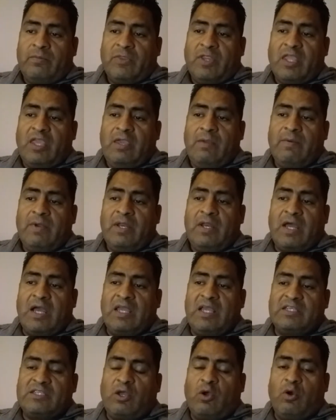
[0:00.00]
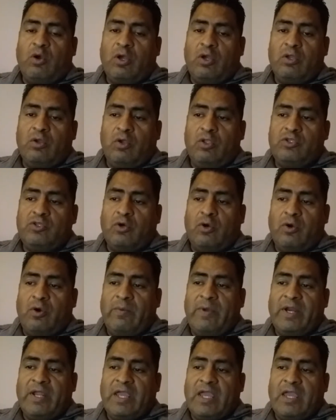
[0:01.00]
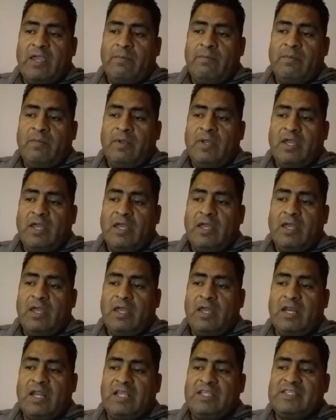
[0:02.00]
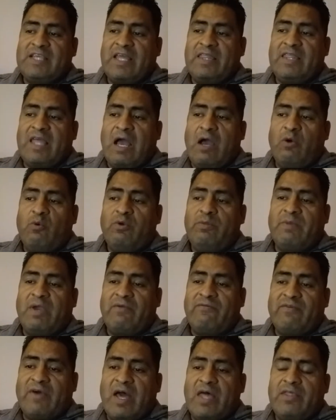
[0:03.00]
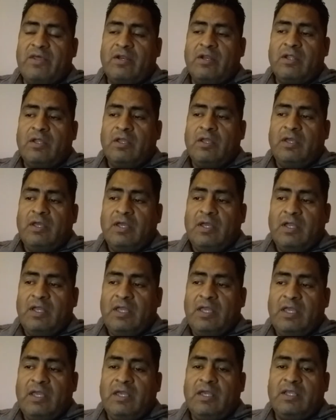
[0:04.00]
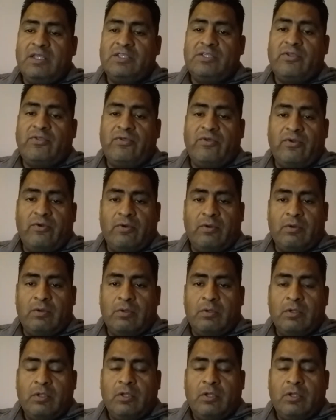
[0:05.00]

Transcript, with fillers: Even I also overcame, and I sat down with my Father in his throne.